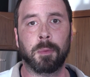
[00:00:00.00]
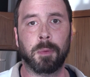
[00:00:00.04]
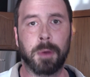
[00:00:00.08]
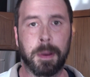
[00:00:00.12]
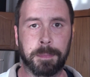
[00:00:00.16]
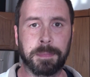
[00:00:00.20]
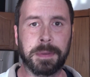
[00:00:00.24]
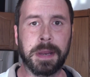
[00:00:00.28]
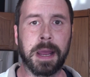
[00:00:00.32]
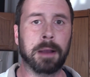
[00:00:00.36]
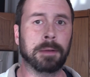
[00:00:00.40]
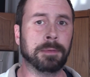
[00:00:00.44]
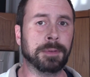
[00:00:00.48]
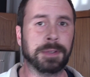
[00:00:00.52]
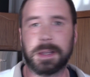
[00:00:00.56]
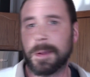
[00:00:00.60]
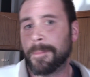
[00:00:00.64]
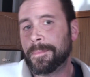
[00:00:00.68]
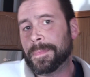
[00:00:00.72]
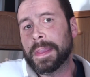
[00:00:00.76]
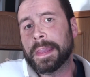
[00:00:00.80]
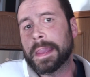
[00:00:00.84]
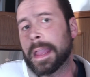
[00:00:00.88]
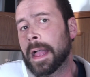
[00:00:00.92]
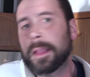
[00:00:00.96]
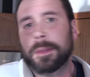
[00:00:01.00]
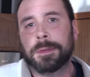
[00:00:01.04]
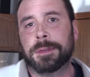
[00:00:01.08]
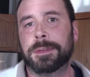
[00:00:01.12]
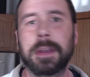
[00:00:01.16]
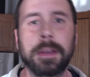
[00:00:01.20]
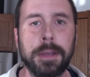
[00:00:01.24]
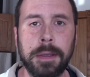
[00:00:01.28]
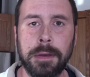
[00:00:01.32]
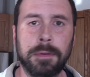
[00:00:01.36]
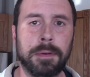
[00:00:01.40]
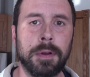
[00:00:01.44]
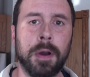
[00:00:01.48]
rip down something else
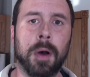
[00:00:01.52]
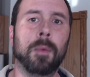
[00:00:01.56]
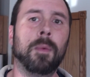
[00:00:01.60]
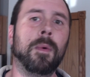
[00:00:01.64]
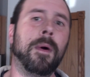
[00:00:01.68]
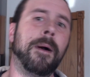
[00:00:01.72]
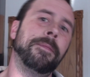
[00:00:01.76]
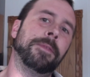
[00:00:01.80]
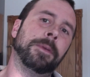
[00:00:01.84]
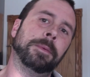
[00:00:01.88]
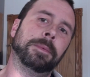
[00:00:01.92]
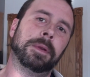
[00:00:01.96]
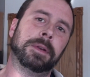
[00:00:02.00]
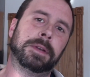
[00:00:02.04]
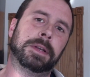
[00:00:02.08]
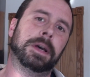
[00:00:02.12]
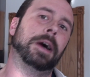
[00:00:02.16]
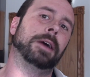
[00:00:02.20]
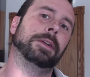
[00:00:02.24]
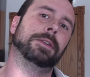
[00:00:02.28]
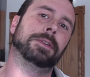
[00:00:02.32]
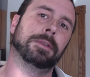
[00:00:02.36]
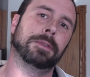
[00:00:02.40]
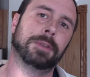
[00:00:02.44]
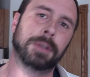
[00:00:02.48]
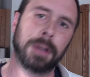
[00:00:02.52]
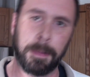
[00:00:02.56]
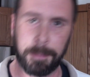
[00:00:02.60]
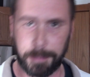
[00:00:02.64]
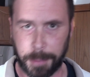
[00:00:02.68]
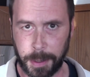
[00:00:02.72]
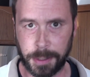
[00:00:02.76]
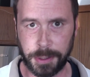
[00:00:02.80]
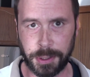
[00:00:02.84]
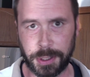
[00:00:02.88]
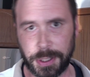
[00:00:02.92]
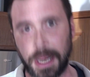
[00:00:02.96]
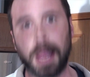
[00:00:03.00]
that you don't want them to touch or
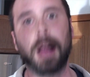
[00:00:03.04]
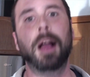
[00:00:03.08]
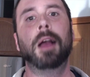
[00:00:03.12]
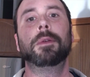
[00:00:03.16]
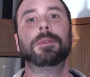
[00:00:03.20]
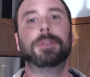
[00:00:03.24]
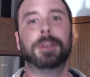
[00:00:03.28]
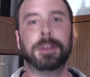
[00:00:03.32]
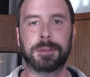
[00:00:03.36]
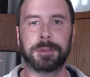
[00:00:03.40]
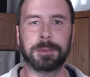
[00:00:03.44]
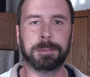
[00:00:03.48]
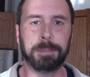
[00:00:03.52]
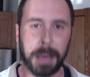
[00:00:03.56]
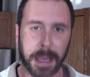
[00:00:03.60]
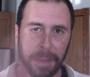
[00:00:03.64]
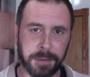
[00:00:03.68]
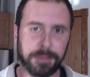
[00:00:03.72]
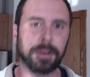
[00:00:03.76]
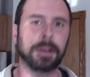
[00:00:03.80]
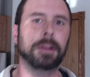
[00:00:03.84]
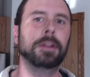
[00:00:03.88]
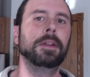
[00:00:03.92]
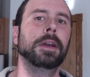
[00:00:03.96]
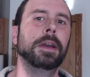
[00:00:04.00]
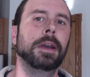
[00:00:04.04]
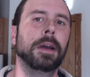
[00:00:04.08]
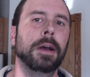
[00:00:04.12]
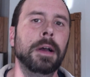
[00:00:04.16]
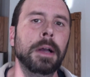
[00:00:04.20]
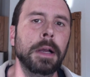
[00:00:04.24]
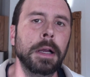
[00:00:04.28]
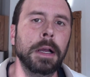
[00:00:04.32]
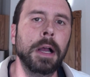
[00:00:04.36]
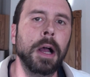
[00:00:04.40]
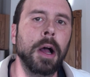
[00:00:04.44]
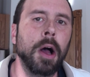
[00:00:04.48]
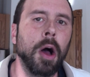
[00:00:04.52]
jump on shelves. It's basically a
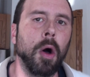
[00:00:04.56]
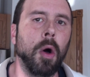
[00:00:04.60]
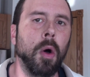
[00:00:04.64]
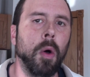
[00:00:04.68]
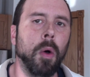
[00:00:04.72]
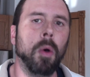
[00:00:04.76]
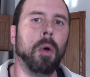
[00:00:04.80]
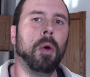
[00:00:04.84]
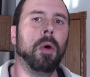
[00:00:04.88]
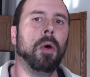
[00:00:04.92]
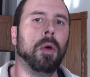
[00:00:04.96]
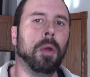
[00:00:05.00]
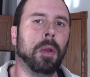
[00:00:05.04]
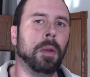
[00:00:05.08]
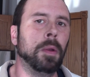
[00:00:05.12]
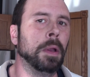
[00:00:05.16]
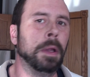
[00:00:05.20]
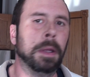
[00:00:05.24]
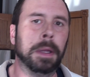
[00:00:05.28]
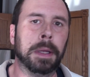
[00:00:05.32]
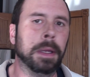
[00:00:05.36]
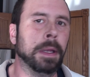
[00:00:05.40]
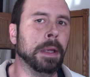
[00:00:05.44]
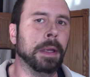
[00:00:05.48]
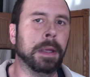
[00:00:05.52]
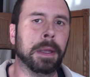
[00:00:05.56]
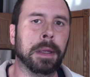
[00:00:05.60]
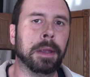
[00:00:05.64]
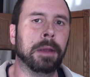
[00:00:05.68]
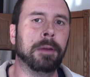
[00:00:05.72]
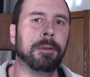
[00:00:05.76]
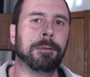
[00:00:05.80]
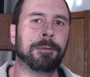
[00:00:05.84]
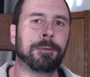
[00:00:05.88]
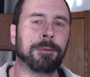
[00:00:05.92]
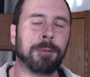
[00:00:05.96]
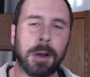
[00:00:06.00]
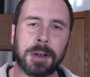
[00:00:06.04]
whole
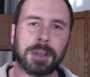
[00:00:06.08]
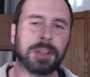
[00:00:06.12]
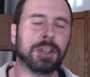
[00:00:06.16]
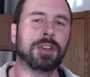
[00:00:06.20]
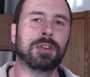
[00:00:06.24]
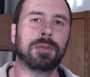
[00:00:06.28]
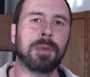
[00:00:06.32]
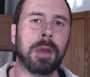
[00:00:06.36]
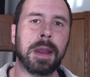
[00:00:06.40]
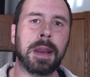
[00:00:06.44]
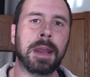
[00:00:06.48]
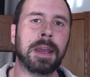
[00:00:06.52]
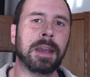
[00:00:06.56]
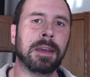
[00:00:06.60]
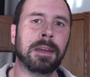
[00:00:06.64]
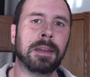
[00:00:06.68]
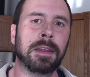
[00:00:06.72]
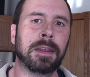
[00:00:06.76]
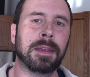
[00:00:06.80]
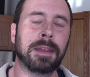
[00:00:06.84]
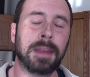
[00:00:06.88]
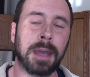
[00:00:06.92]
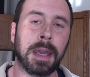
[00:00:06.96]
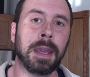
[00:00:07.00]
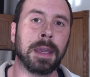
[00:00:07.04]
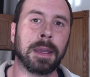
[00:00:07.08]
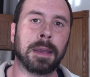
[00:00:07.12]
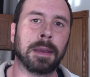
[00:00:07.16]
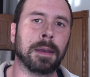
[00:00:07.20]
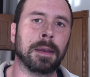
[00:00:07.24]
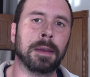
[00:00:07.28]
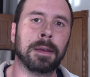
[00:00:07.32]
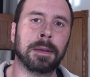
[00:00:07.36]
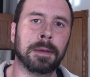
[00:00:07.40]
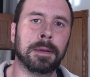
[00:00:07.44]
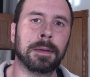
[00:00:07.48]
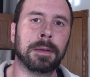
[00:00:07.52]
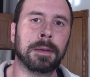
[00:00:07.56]
frustrating
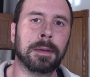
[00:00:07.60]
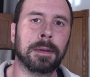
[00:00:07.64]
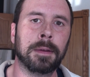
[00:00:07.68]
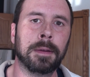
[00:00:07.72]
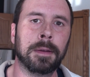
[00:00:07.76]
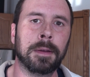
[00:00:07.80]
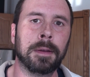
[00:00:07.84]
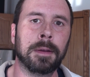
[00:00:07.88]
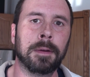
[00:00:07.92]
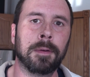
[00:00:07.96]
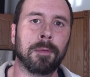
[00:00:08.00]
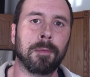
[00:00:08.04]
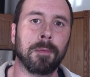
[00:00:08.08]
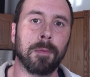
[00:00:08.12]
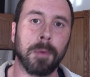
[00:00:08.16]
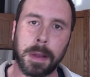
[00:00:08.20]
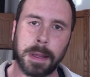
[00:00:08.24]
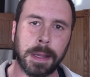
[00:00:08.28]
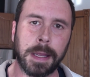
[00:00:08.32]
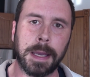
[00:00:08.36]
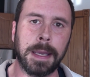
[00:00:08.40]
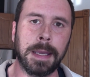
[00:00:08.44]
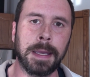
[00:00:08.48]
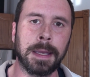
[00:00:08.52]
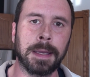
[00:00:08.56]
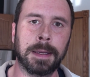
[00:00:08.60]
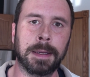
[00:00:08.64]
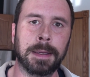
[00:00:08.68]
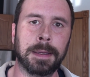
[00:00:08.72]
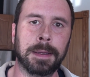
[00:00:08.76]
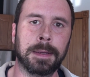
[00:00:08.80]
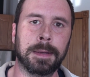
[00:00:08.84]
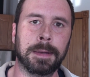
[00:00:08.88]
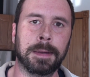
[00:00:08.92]
thing, really.